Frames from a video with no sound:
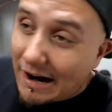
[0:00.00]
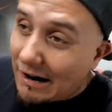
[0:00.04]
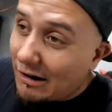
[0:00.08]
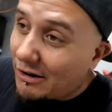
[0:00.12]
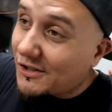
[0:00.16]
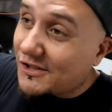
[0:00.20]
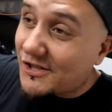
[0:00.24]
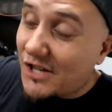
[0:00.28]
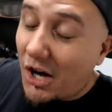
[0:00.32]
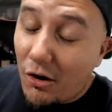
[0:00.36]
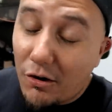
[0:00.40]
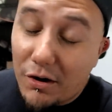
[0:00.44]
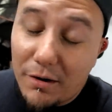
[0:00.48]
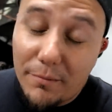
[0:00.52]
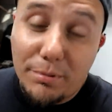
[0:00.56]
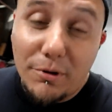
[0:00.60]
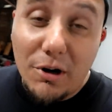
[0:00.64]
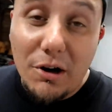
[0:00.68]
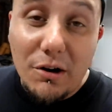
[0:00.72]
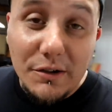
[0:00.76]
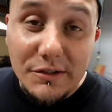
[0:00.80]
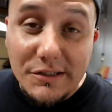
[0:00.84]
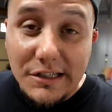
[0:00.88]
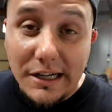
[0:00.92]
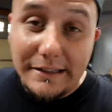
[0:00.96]
Arizona,
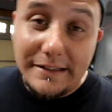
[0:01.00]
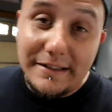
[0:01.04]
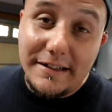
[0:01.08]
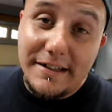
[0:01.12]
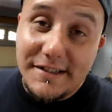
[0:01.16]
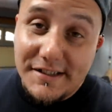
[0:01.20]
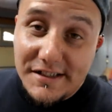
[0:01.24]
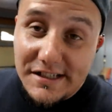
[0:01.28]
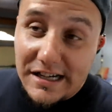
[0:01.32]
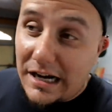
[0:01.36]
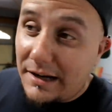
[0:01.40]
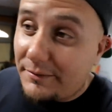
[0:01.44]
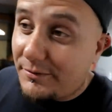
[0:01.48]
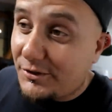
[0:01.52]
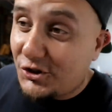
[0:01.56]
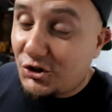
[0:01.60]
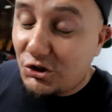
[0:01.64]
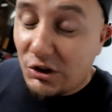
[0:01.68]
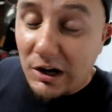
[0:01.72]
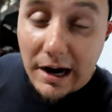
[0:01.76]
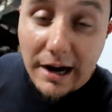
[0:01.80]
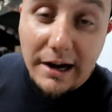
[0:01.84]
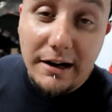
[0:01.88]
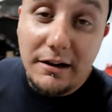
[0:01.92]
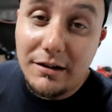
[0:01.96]
bro, is like the inside of a
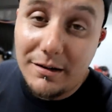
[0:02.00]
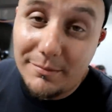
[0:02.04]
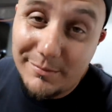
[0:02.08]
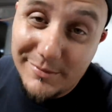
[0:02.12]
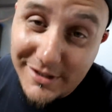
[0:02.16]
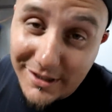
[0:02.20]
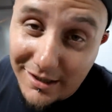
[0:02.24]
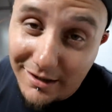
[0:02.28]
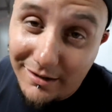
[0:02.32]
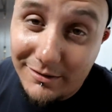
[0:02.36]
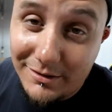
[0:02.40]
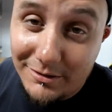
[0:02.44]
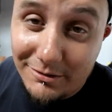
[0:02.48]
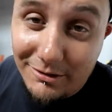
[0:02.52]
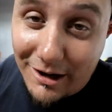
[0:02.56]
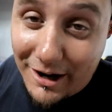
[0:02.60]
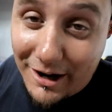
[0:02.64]
dryer, I'm telling you